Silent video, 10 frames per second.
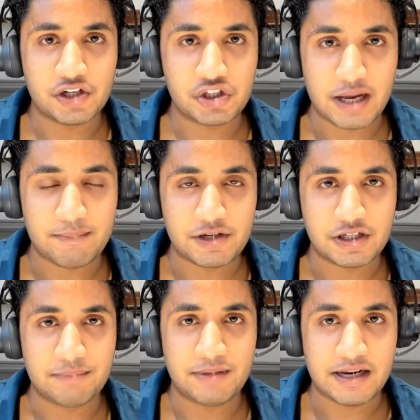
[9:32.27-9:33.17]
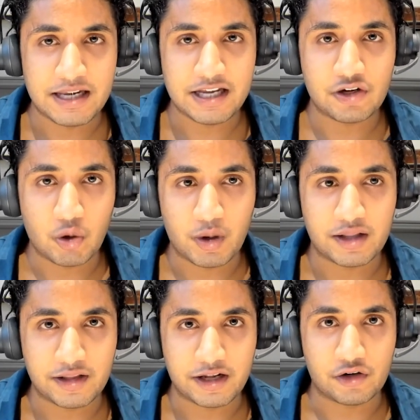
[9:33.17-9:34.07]
a championship, they need
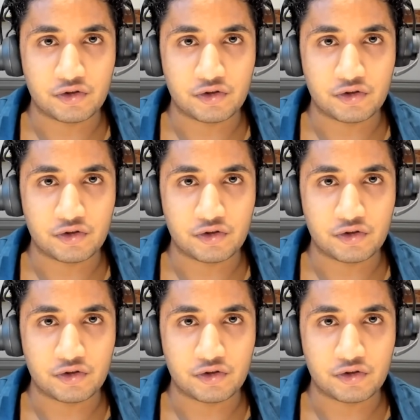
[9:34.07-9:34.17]
Kawhi Leonard.